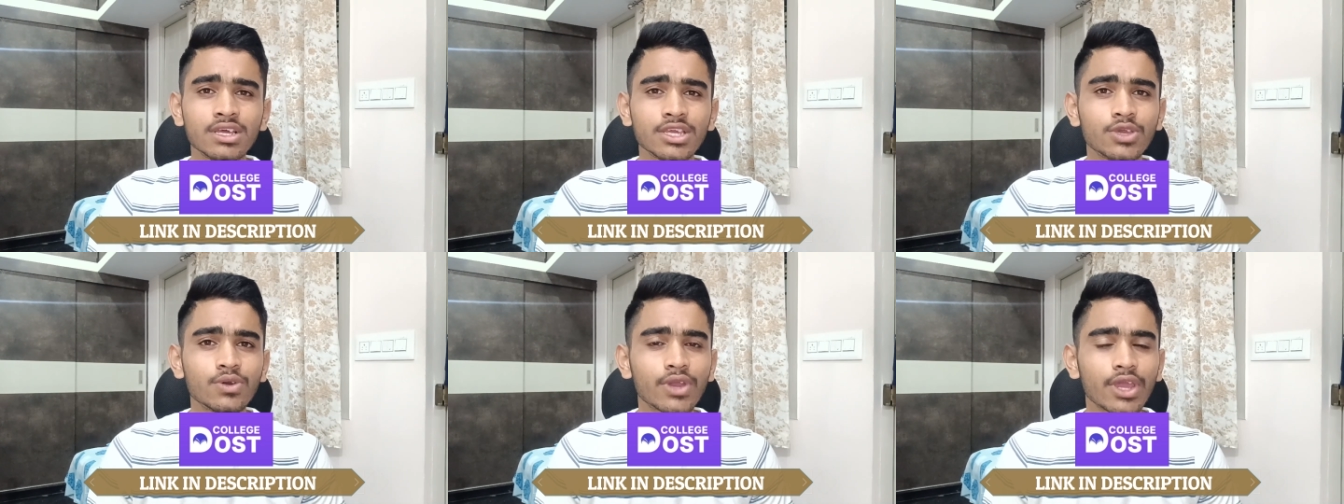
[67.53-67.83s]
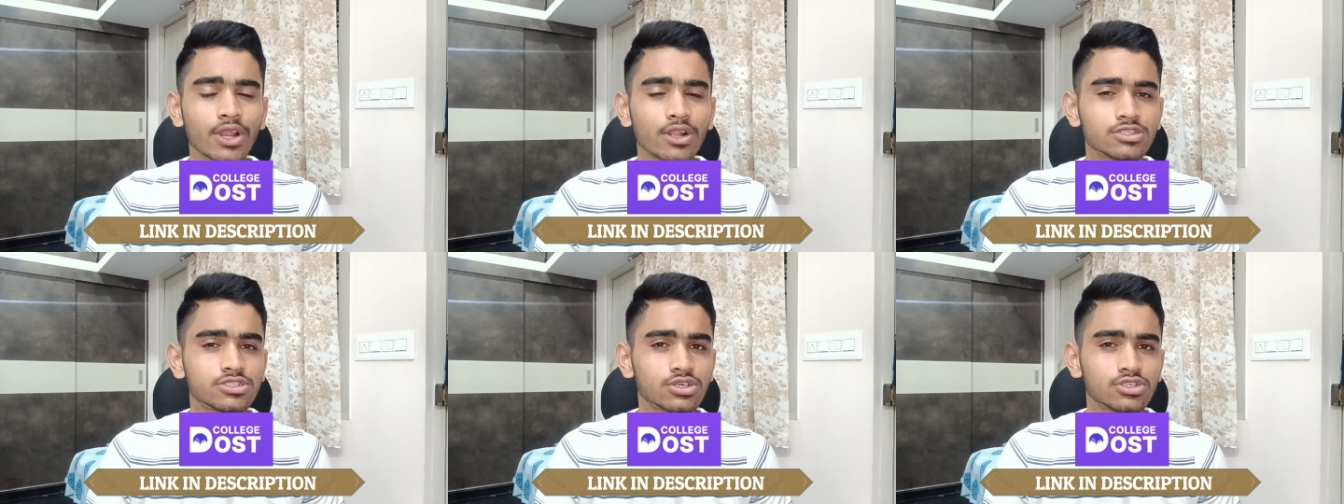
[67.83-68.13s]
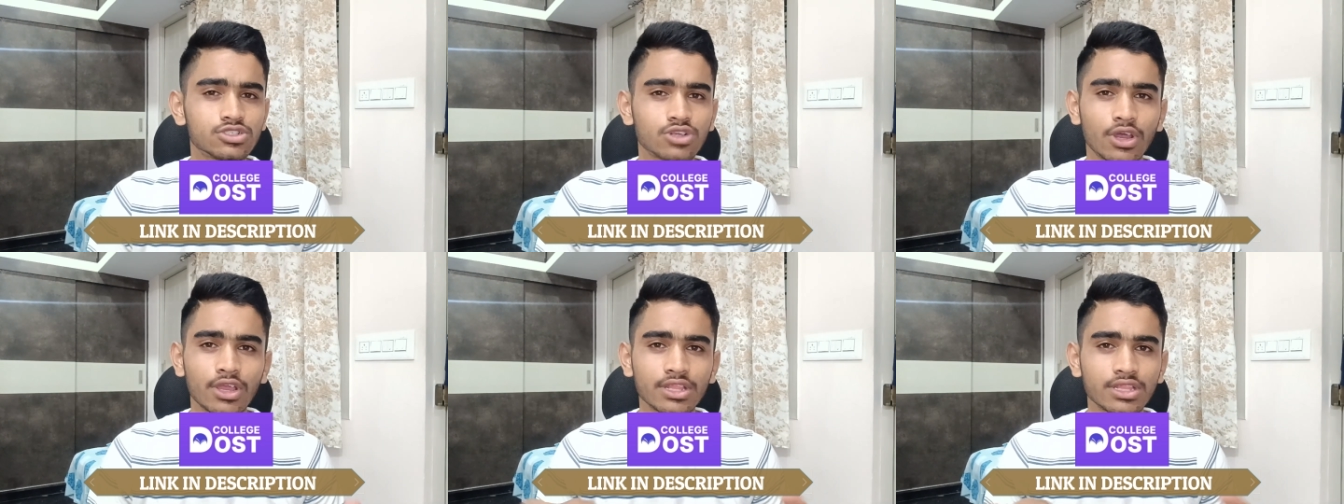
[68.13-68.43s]
You can
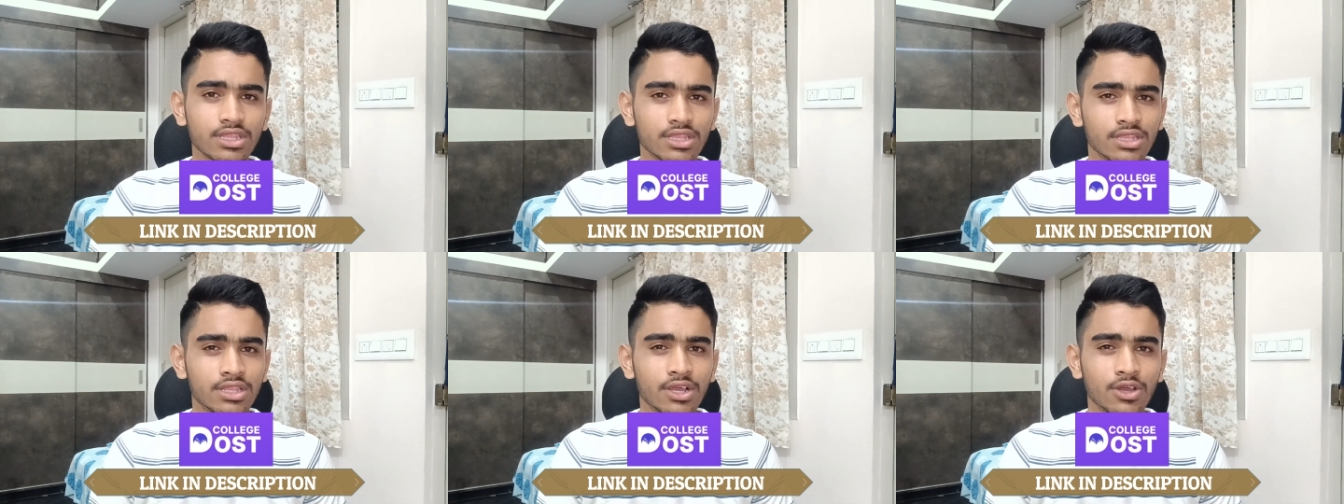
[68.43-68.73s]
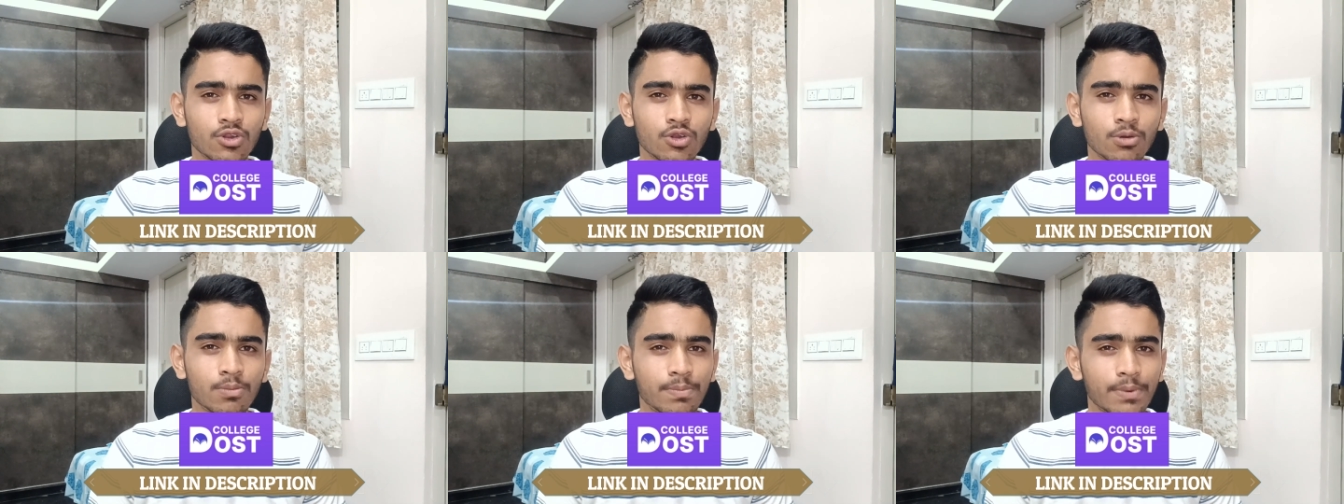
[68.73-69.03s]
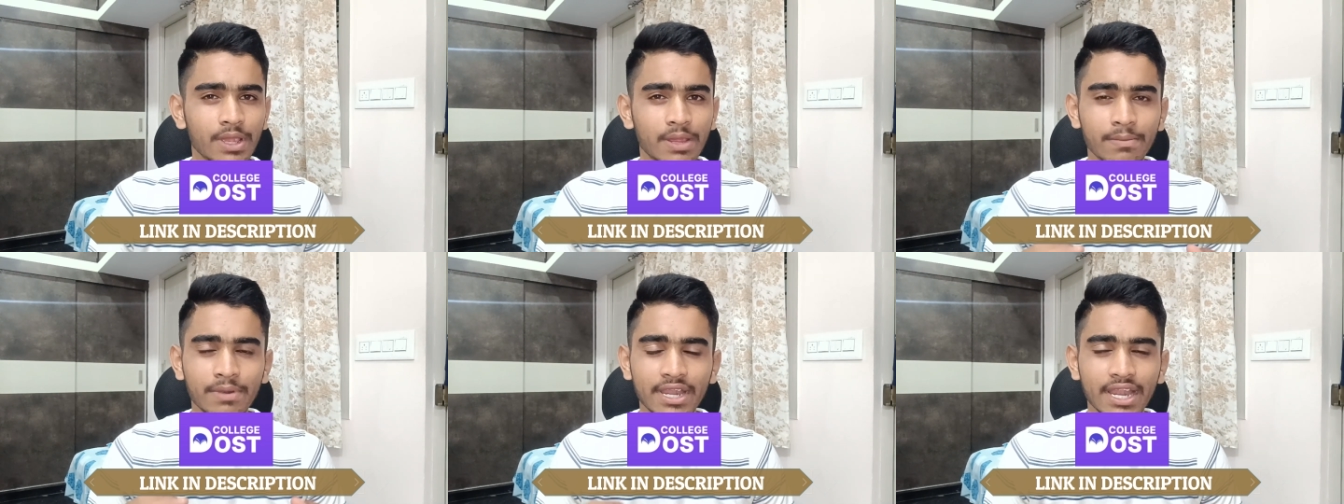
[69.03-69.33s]
also join the
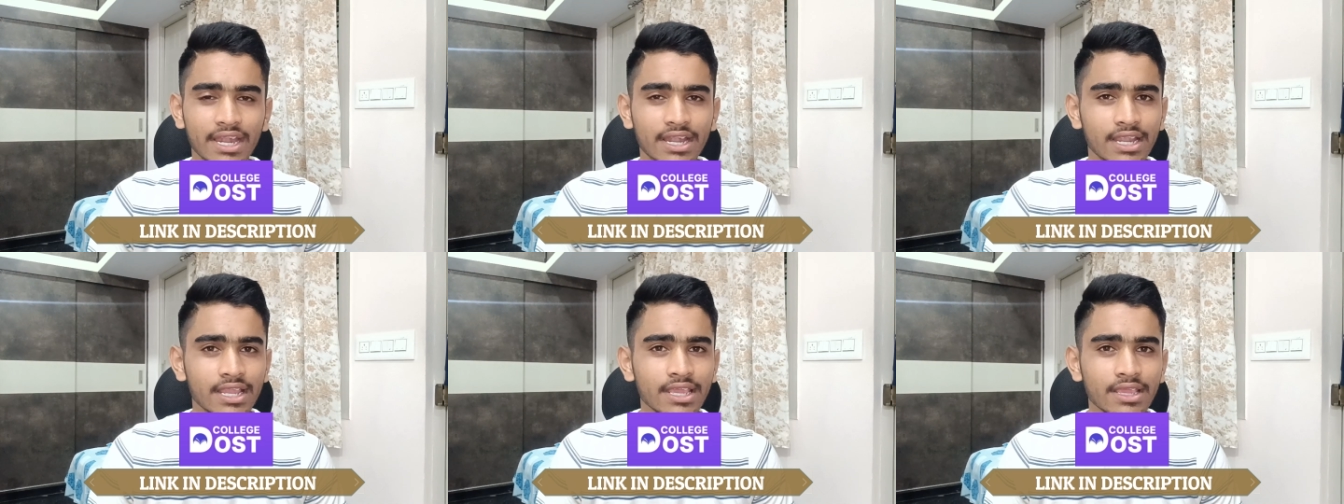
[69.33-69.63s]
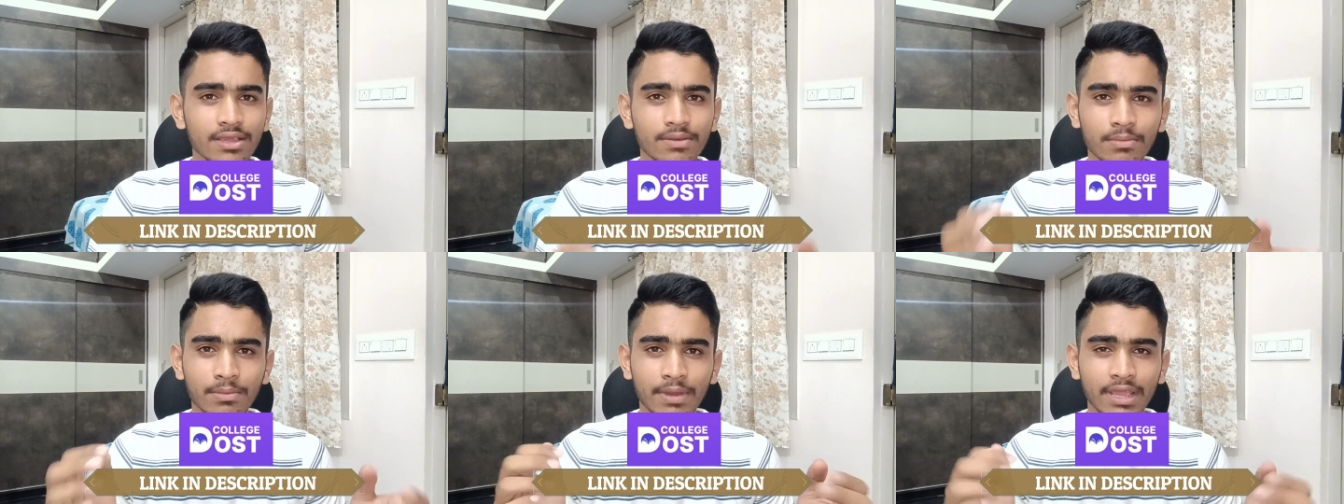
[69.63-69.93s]
group immediately